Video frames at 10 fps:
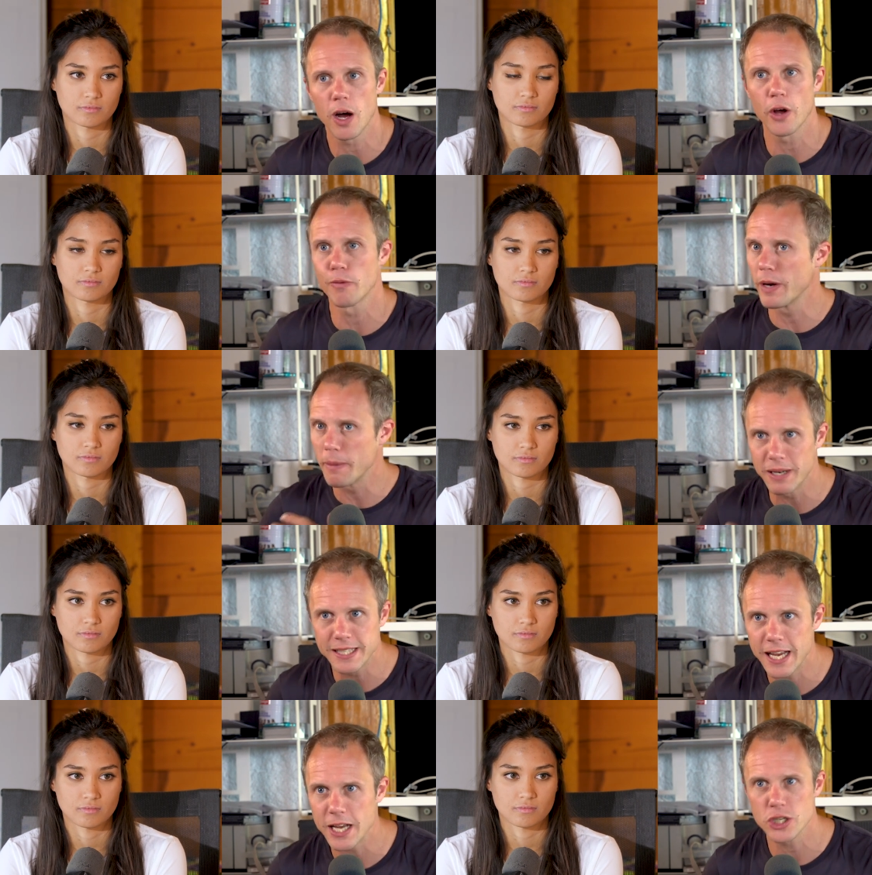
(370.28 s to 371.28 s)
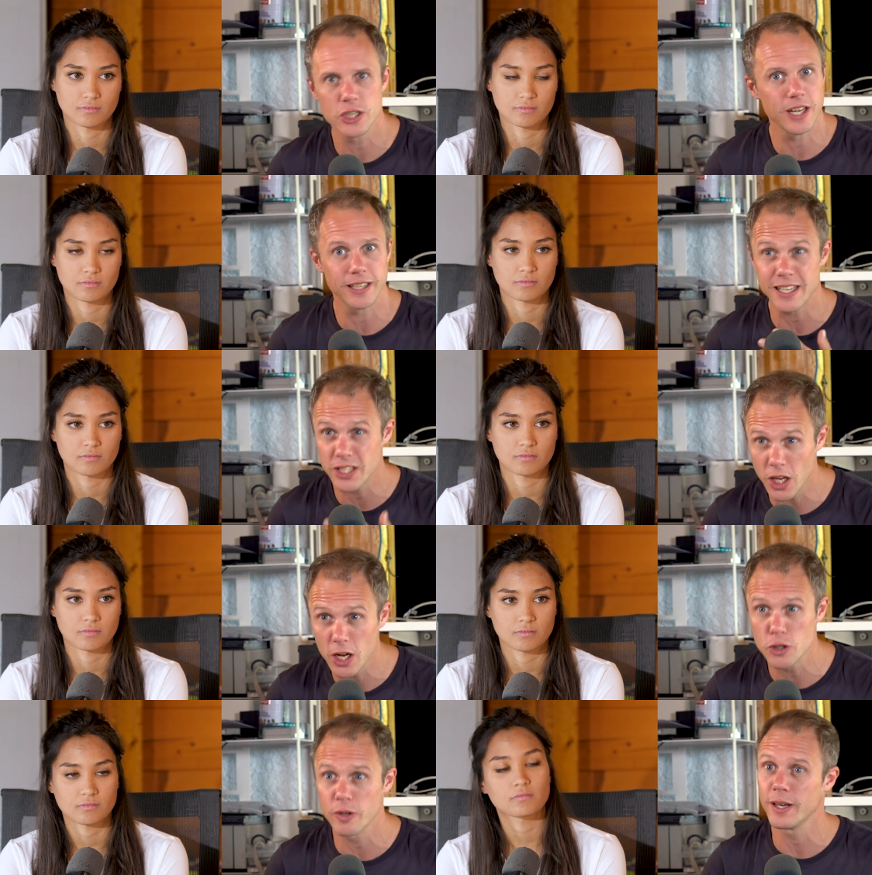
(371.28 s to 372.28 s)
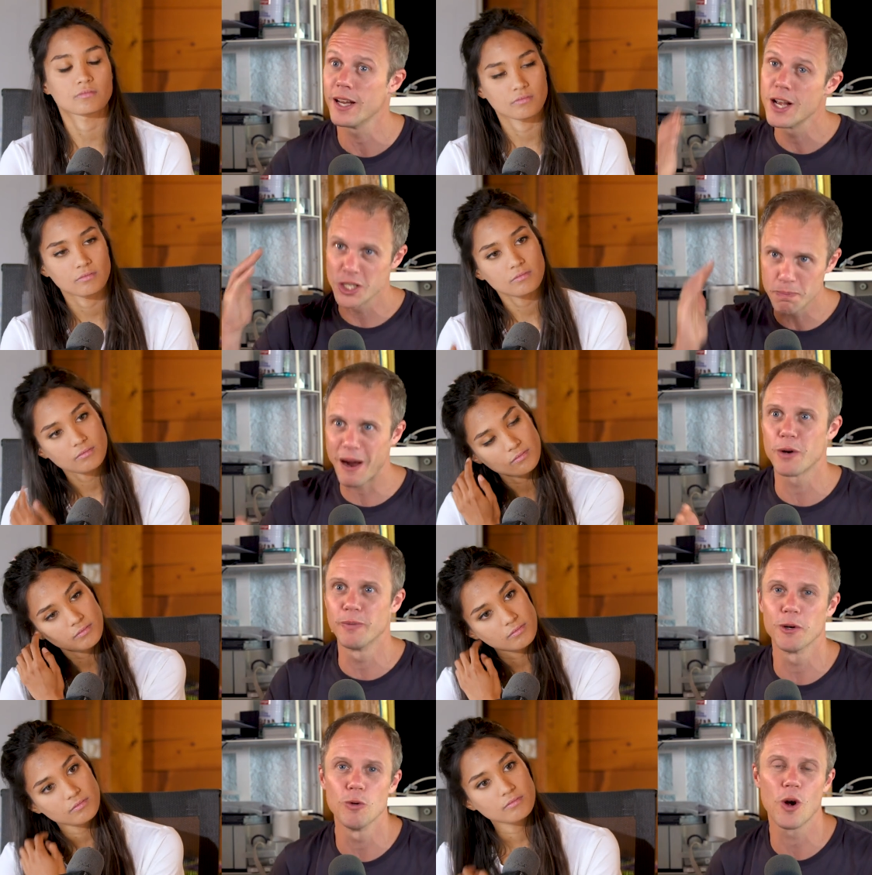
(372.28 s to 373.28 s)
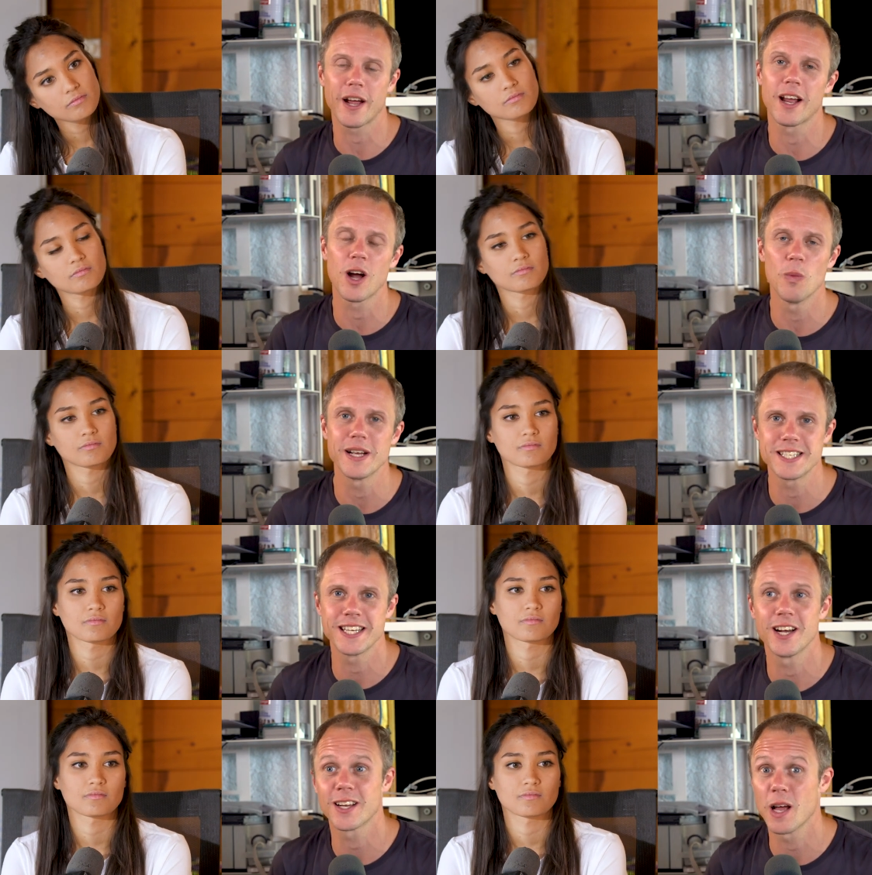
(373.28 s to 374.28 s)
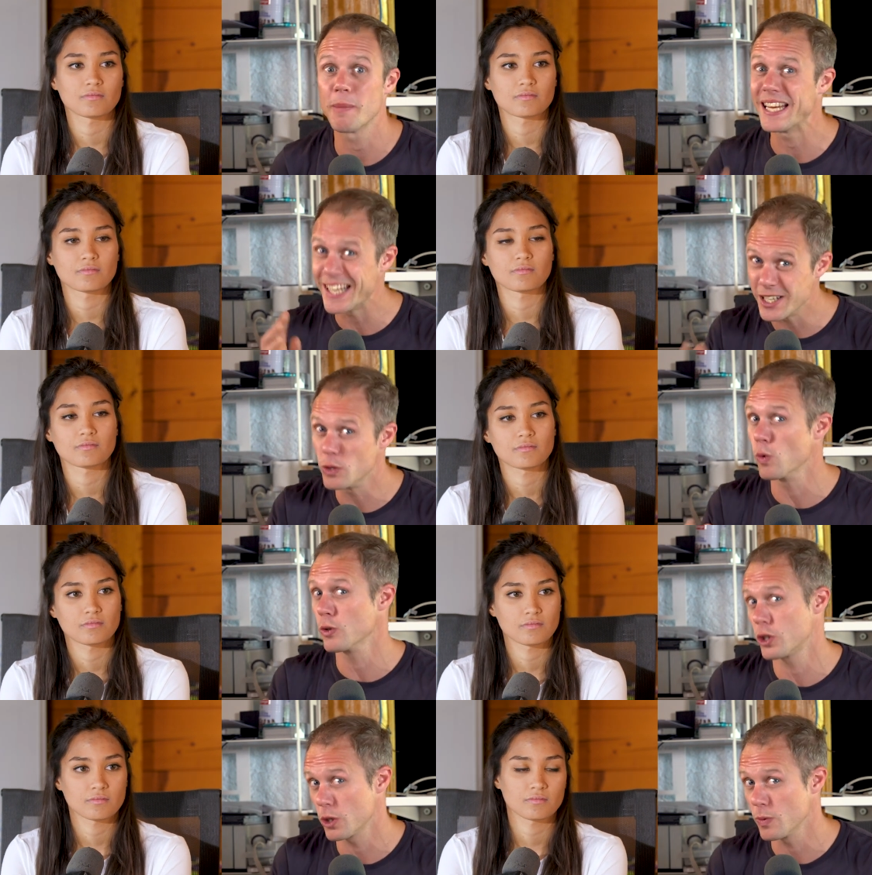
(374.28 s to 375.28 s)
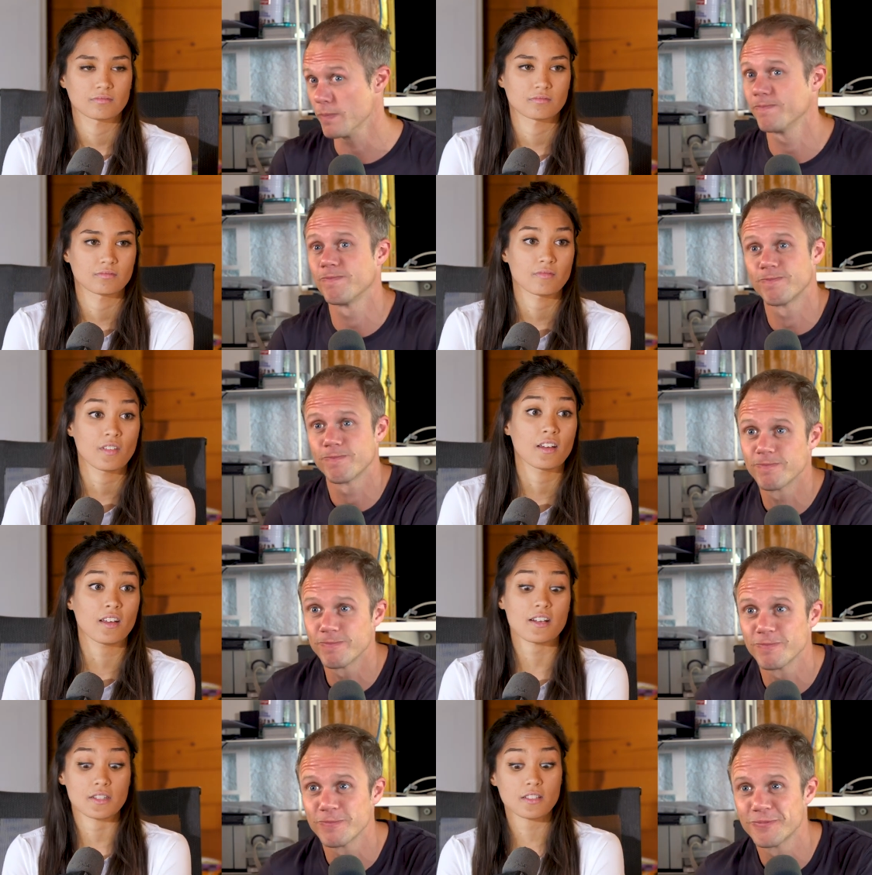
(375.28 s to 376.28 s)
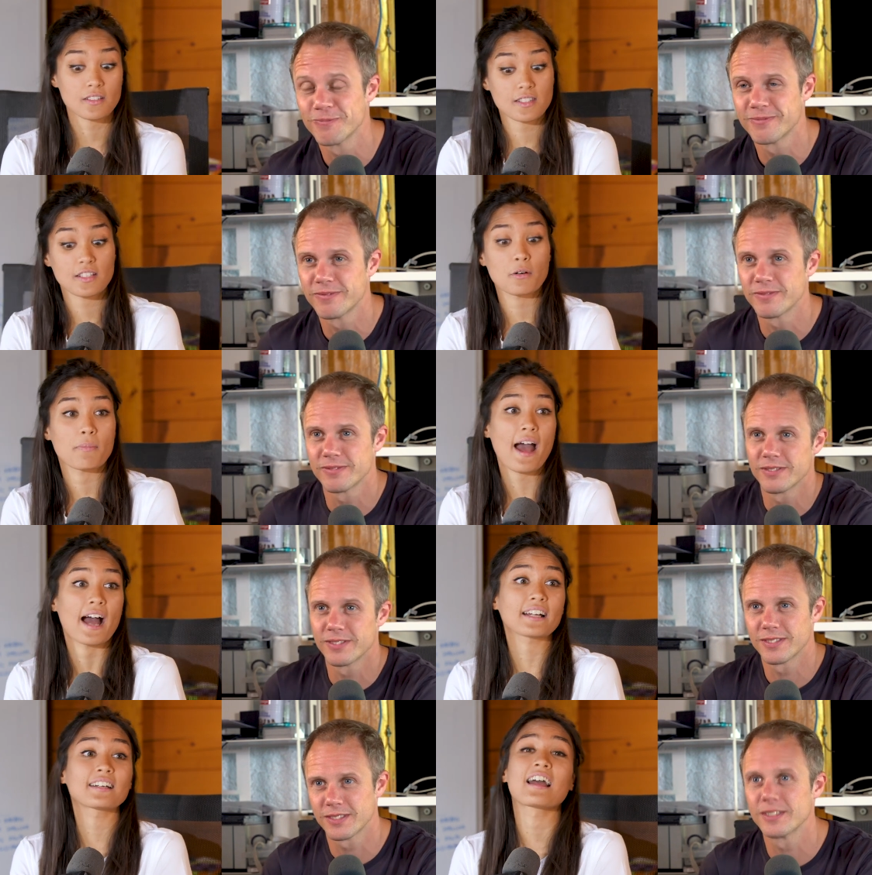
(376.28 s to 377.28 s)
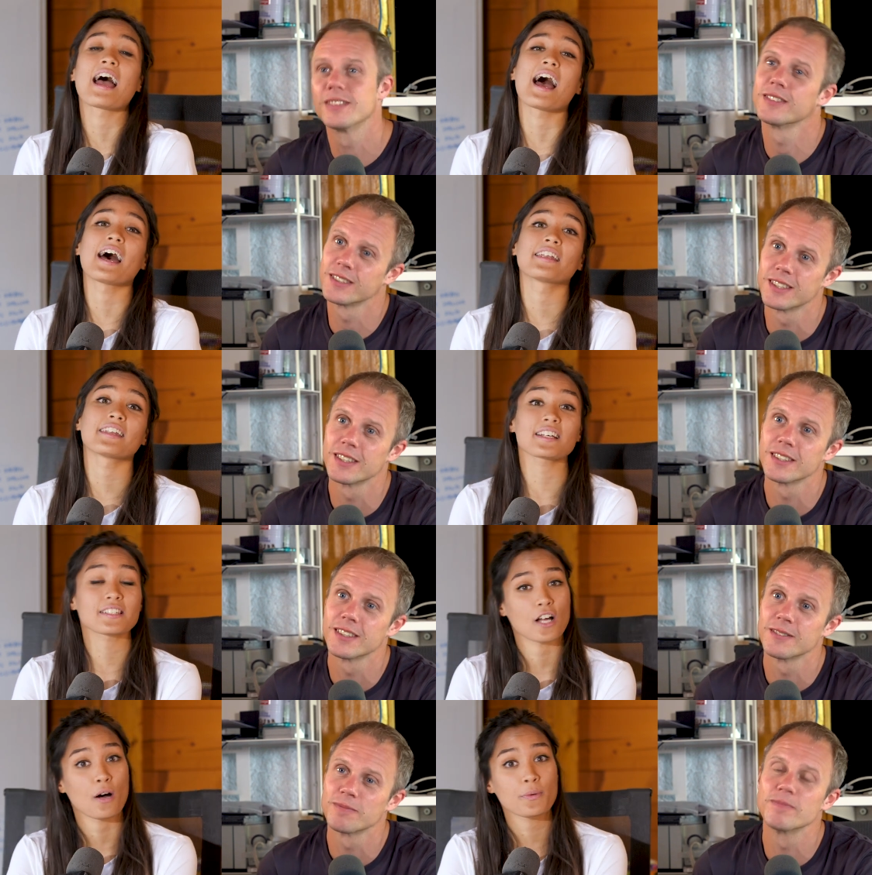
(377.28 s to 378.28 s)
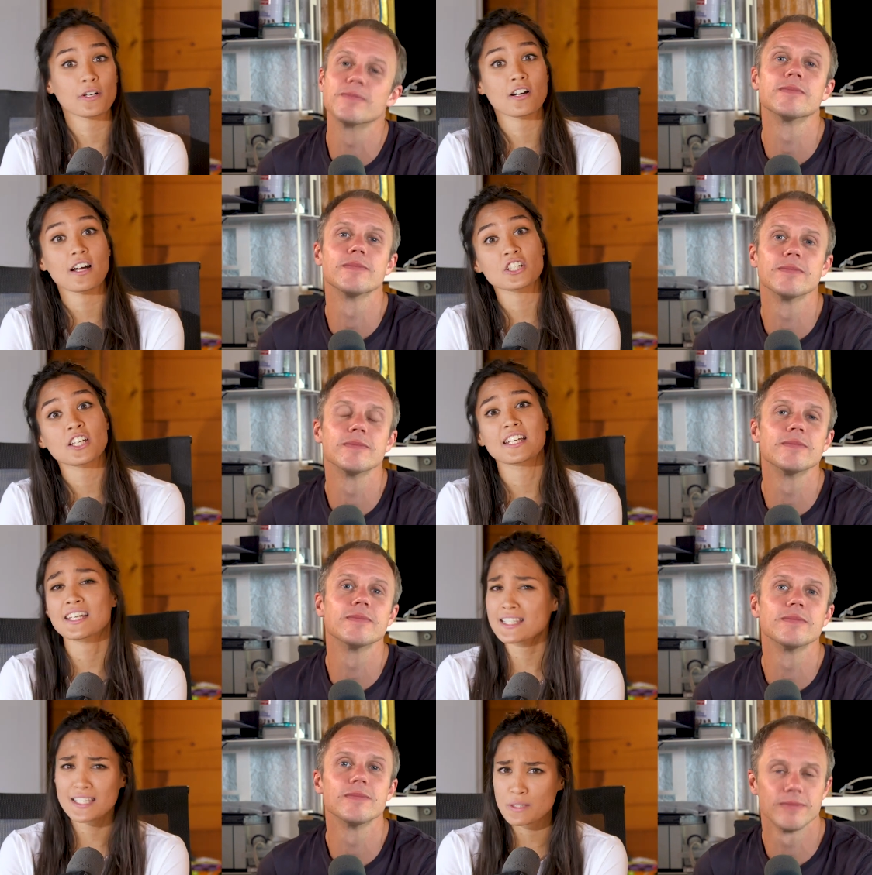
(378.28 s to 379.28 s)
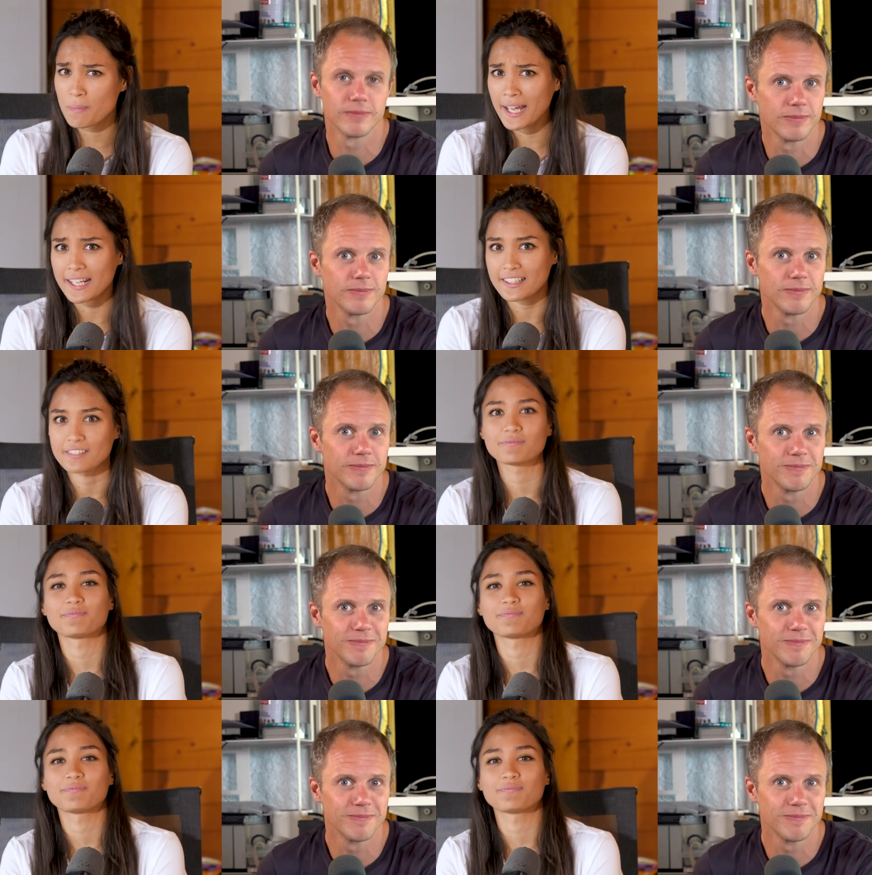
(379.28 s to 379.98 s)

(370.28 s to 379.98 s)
Speaker 1: hard on rehabilitation. She had that surgery. She's back on Real Rock, and I can't wait to see her climbing indoors soon.
Speaker 2: Yeah, it's good to see her back. And next up, crashing kids in Spain.